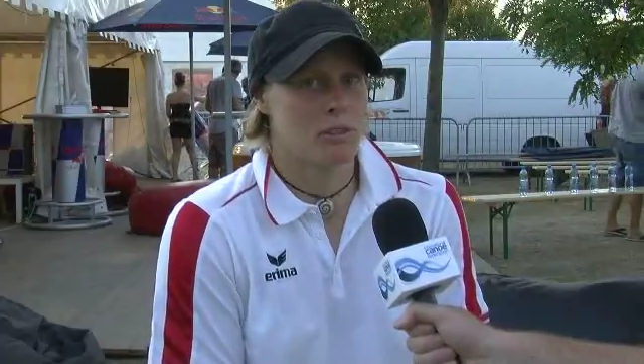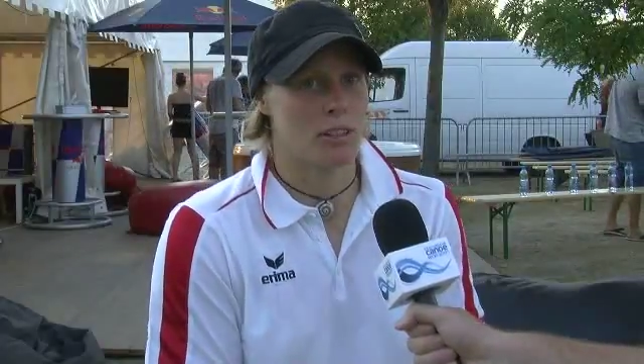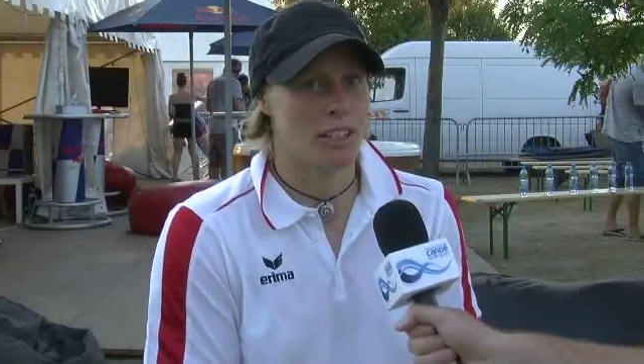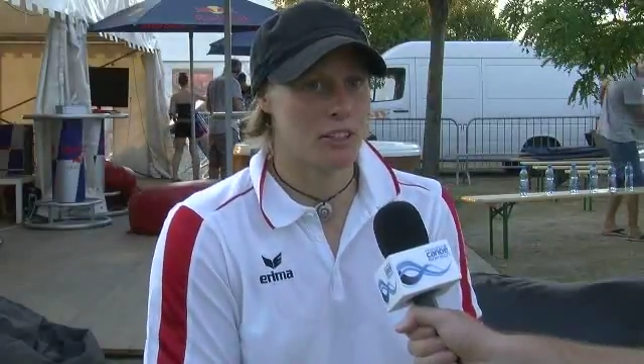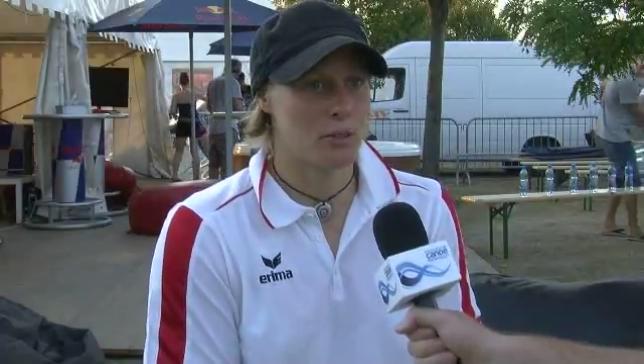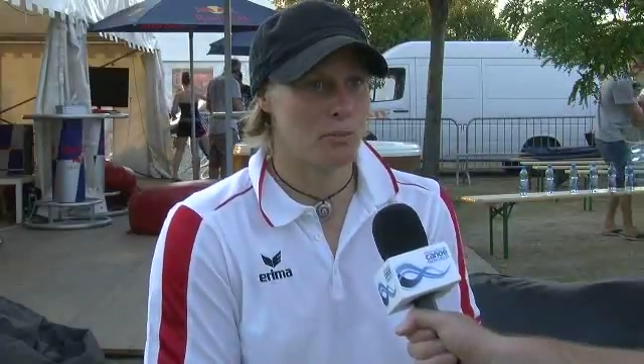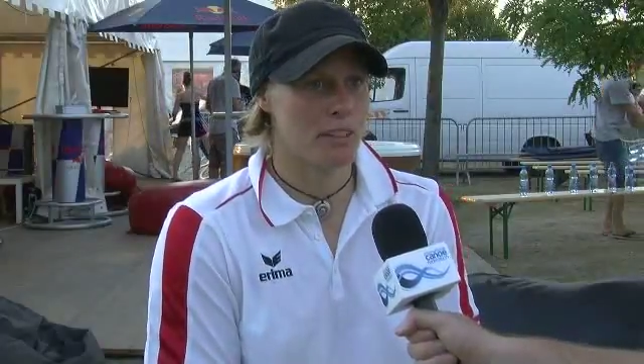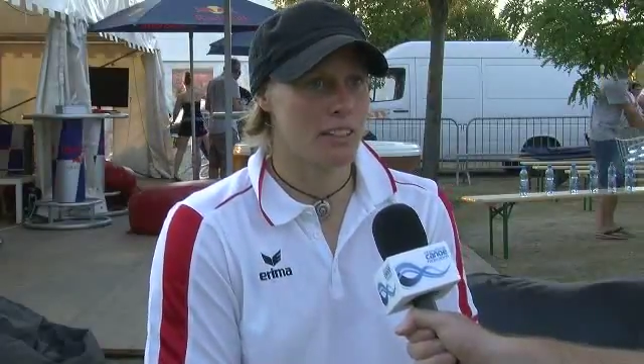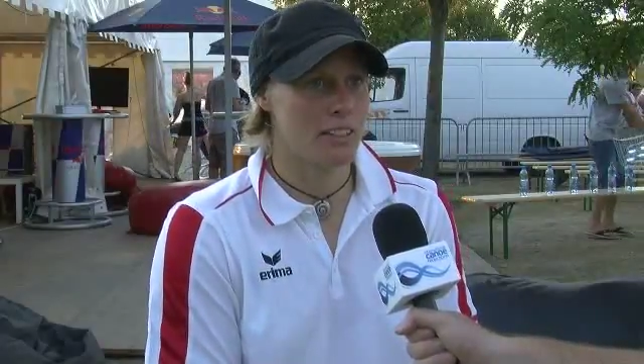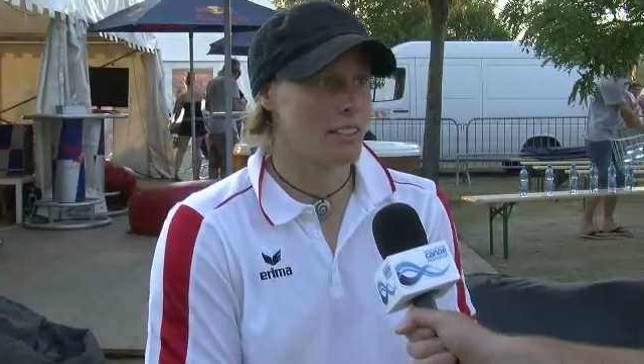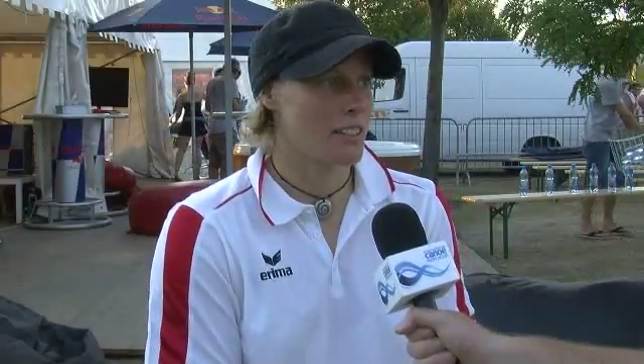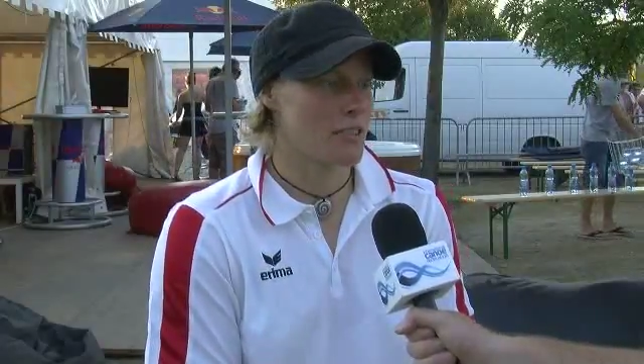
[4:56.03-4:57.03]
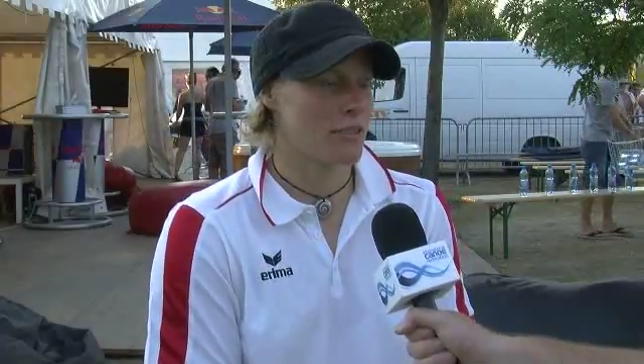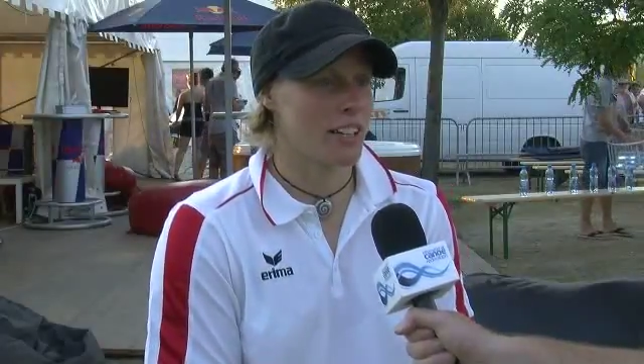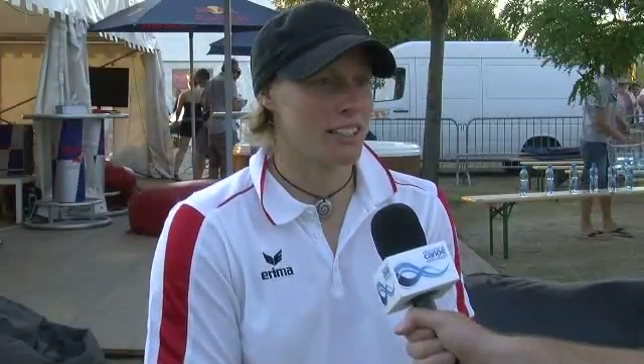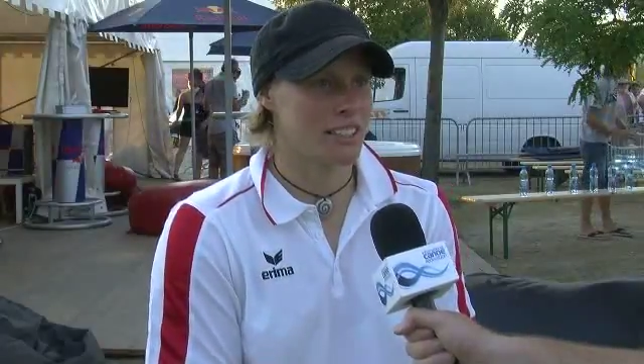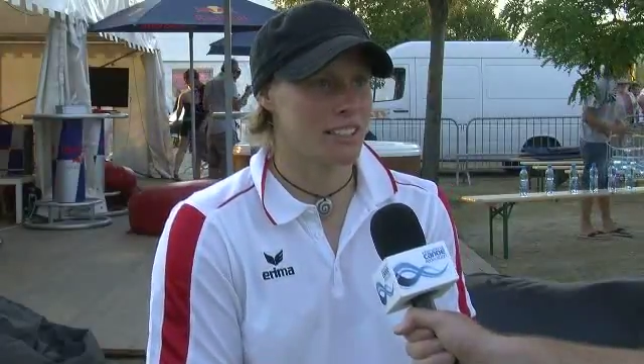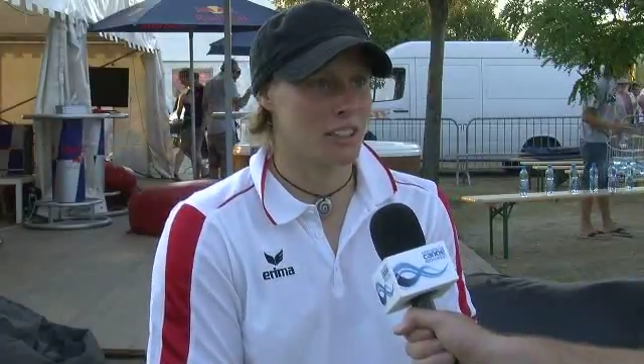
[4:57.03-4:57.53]
tried to be as
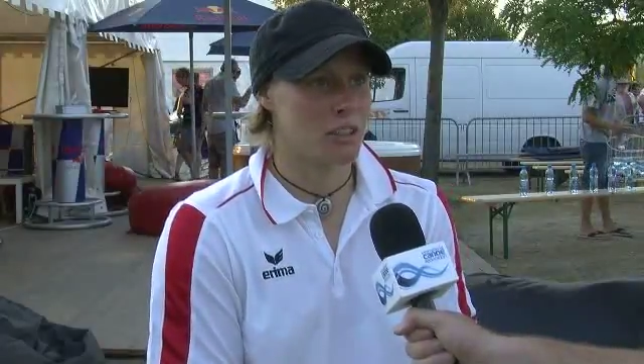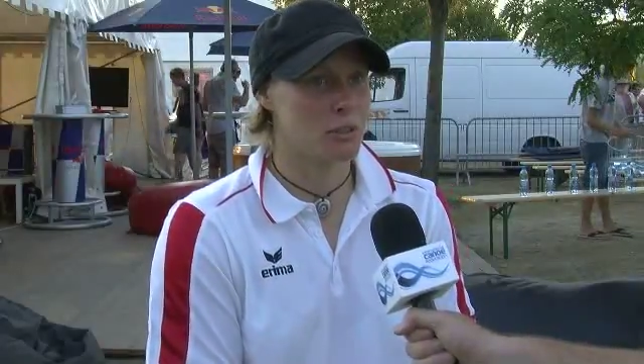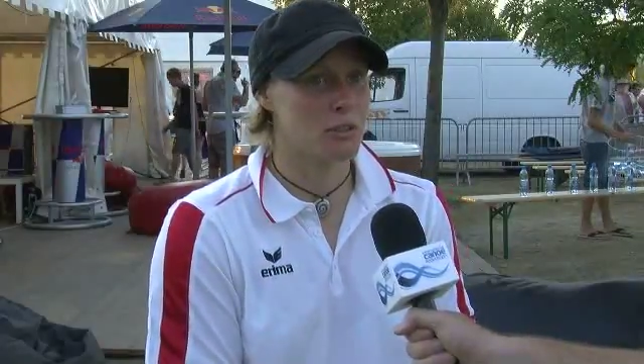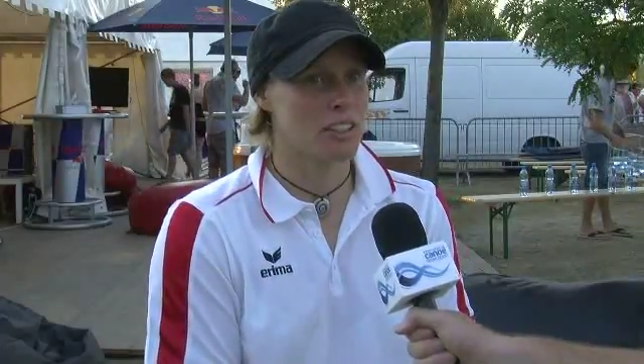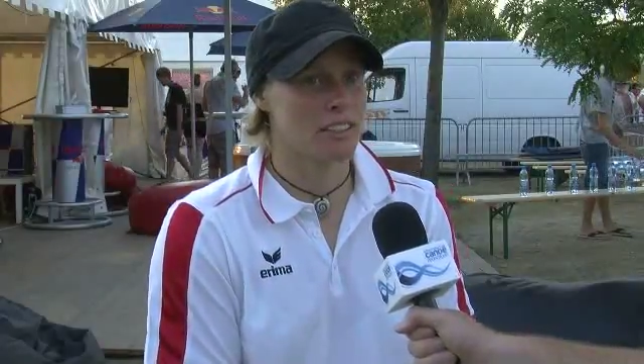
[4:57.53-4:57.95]
fast as I could.